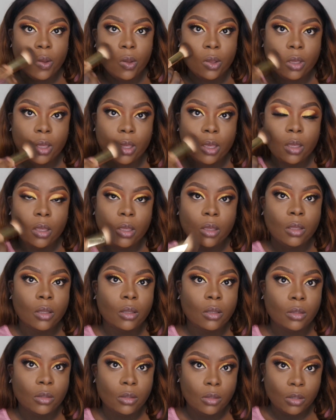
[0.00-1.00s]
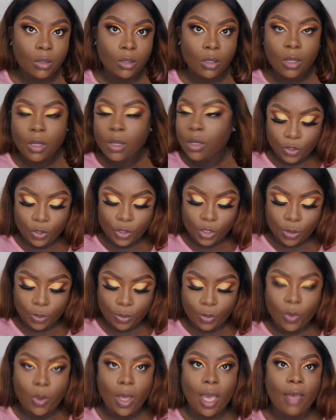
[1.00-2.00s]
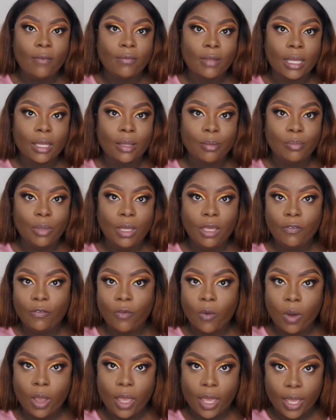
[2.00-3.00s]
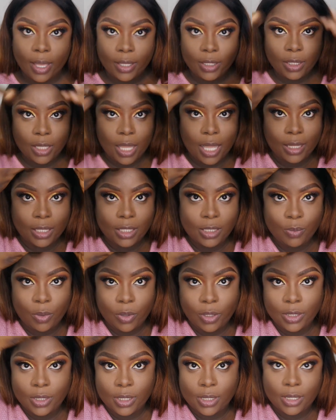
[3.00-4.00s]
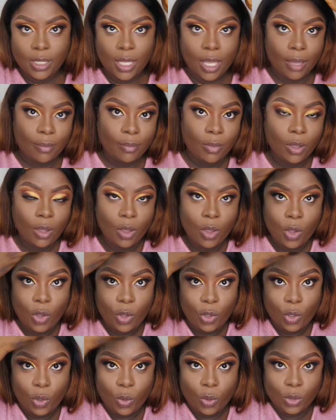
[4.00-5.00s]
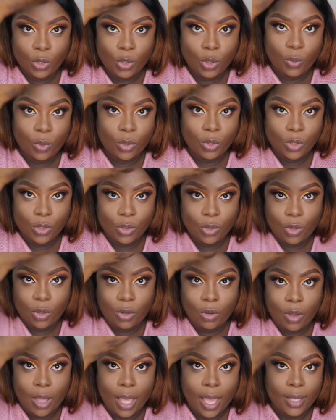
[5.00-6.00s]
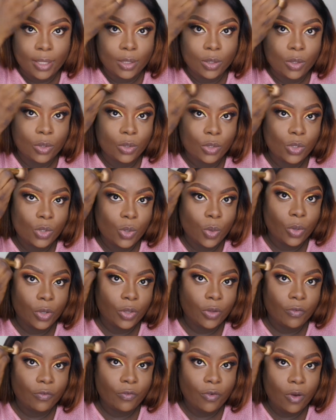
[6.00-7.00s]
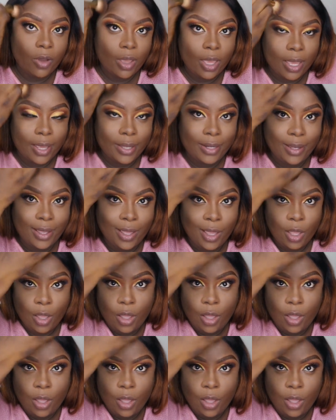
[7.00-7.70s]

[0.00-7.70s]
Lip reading: Okay, for those people who have like a big forehead, at this point in time you also want to go and contour your forehead.